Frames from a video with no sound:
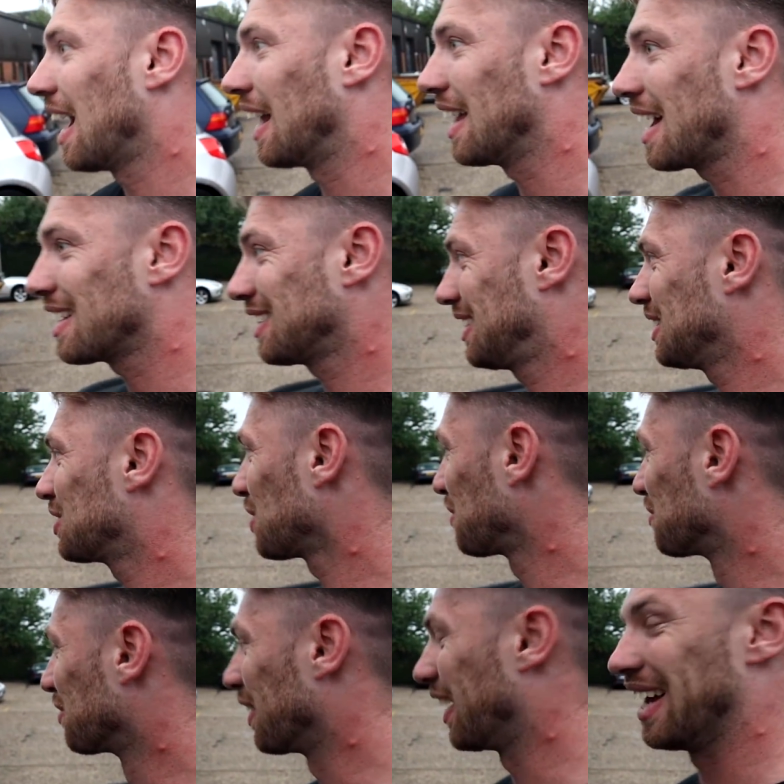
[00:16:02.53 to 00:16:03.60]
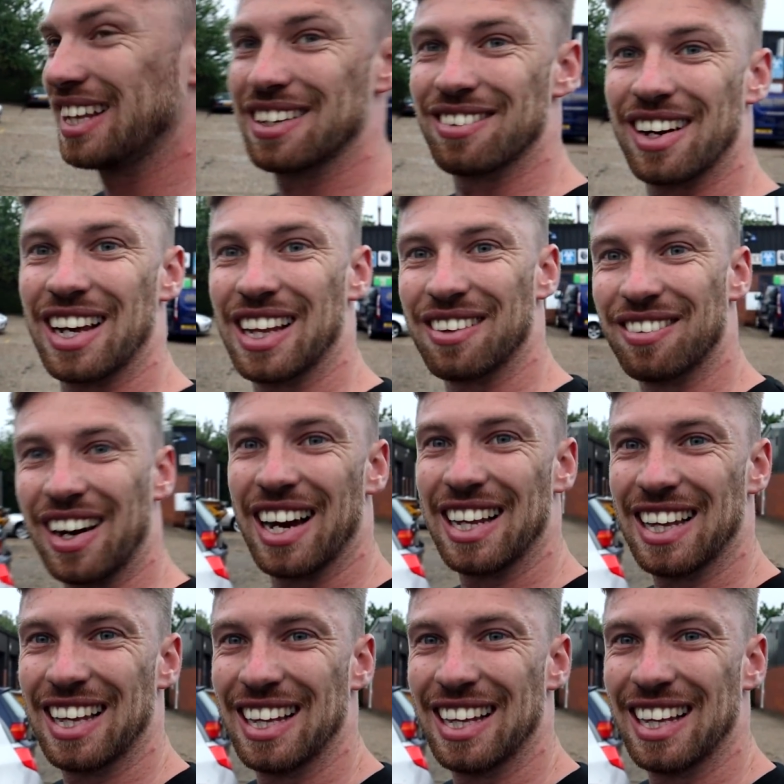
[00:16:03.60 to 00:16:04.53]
And I actually do really, really, really